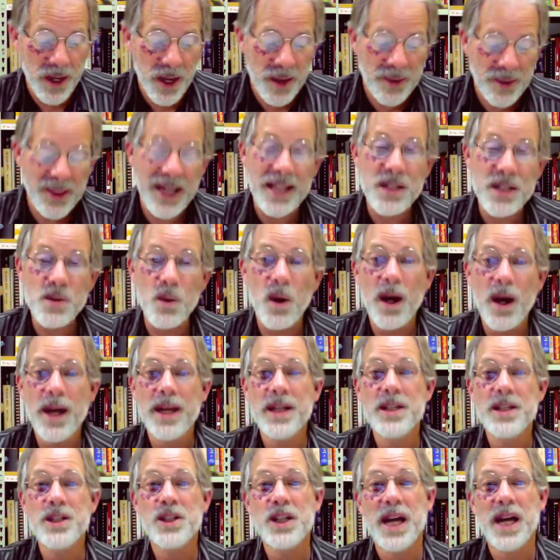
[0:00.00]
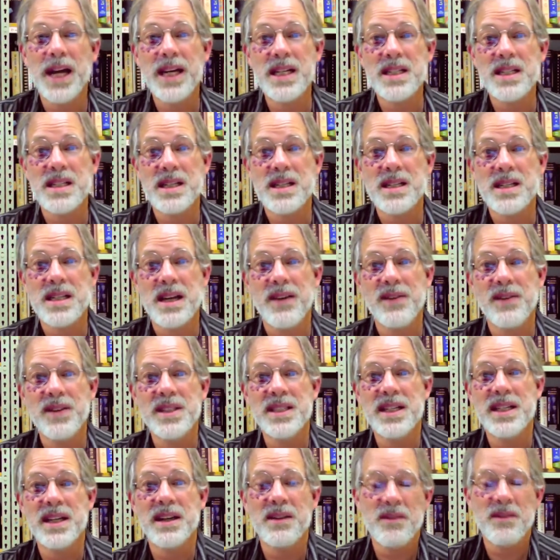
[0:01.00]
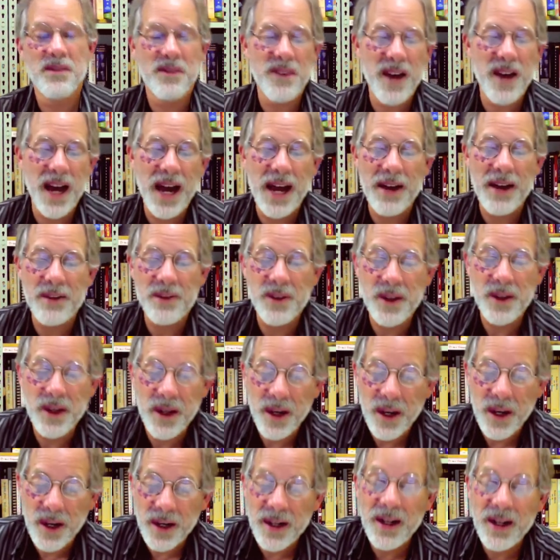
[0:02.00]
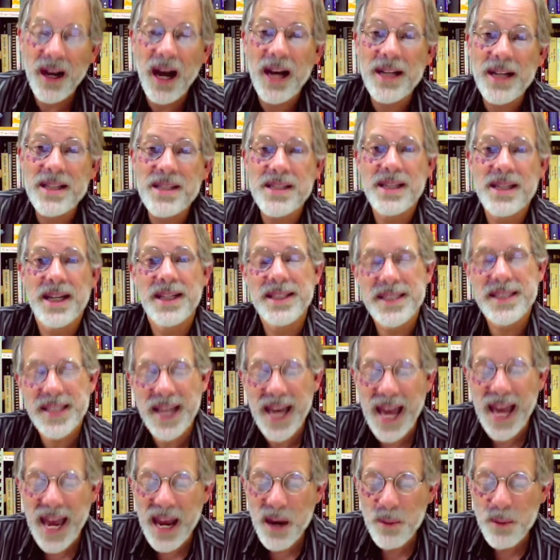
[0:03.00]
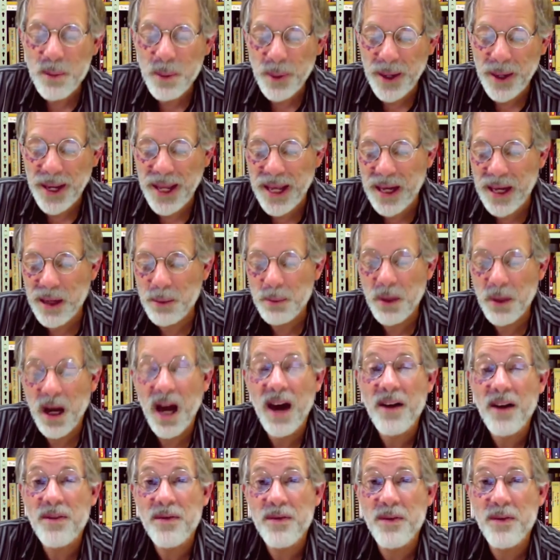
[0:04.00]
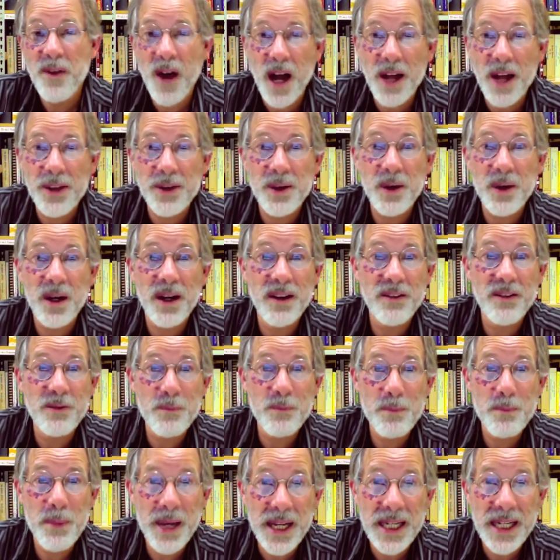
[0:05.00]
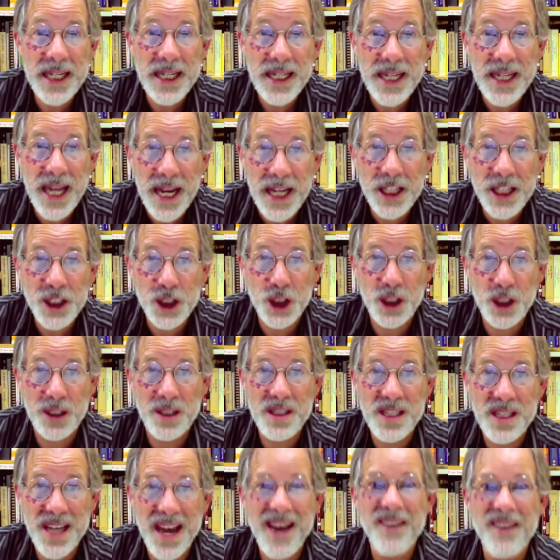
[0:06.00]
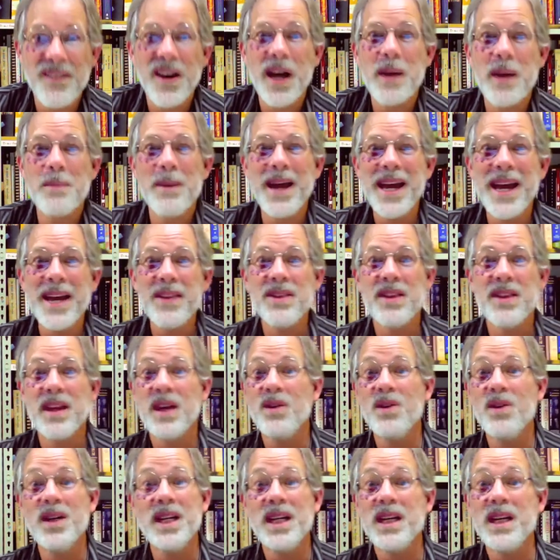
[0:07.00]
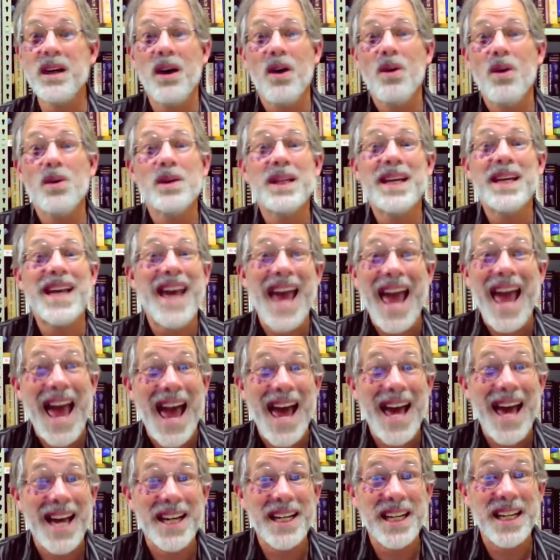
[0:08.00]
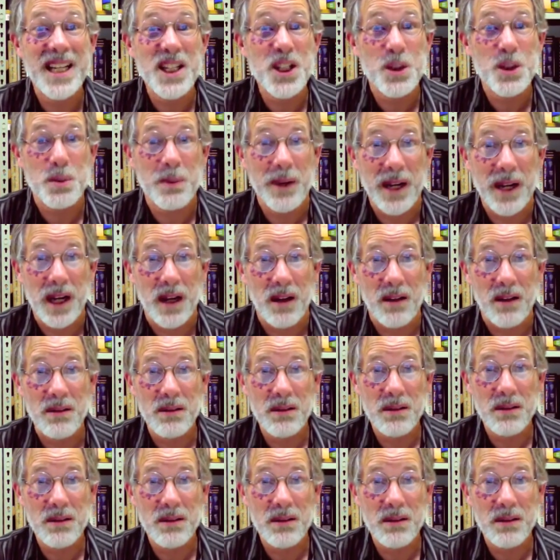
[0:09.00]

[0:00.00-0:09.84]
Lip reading: That's why in Genesis 17:5, God said to Abraham, a father of many nations have I made thee, when he only had Ishmael.